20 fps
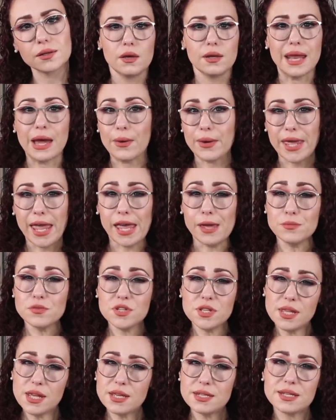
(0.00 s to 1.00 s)
Now, it came to
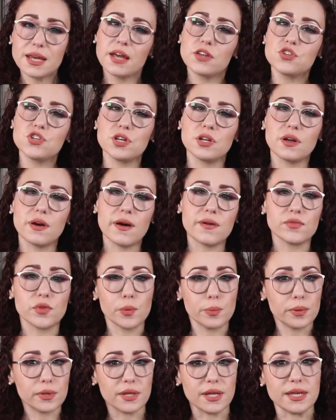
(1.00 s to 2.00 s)
the attention of the
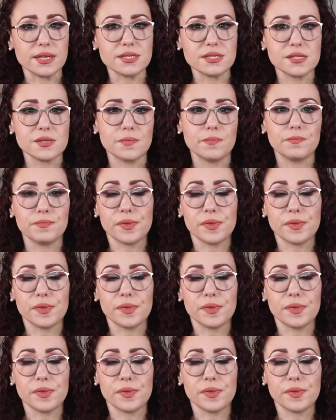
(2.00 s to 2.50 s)
police